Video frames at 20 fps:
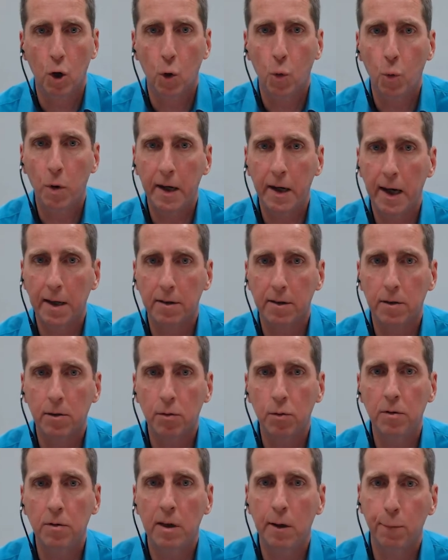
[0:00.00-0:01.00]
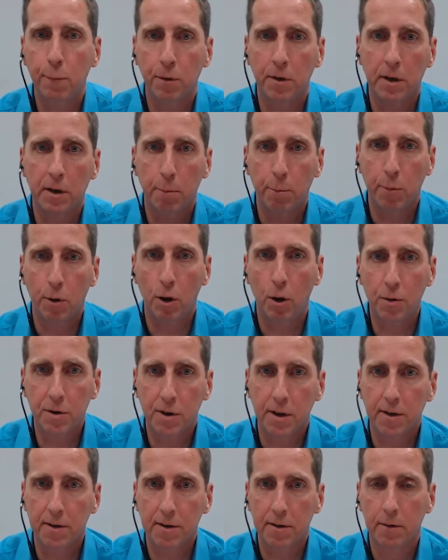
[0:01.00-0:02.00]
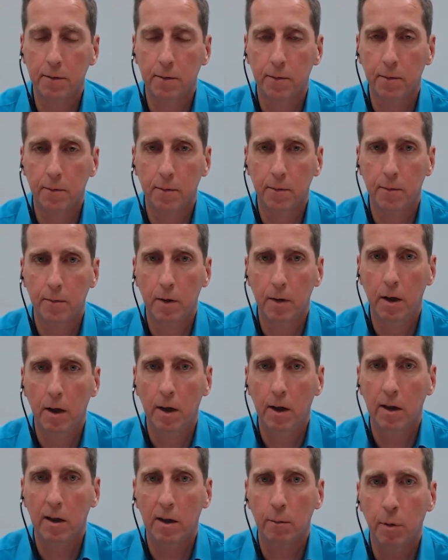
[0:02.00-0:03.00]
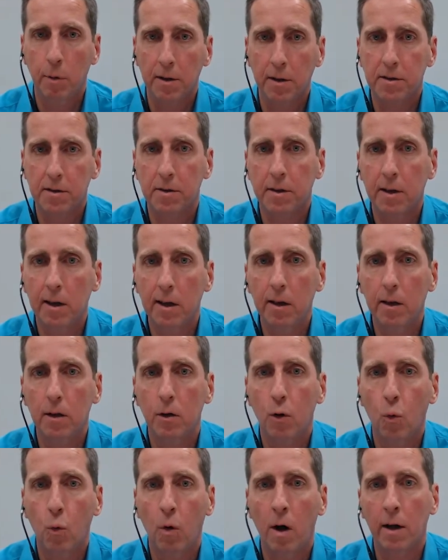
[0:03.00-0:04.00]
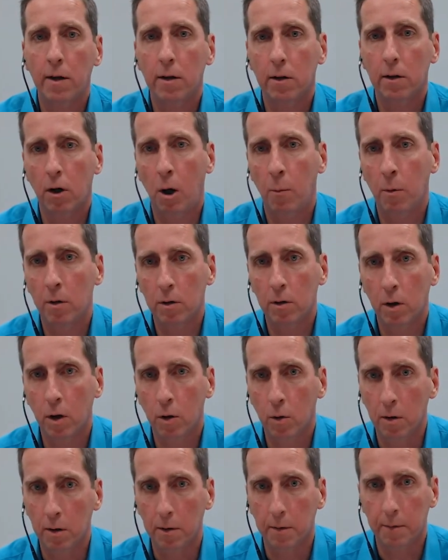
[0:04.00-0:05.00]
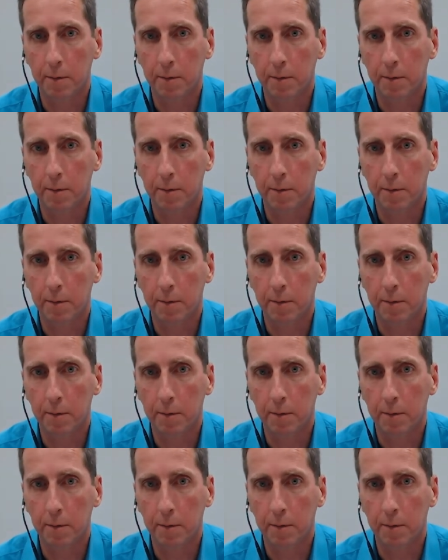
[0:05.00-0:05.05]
We had two different approaches, but still one common goal.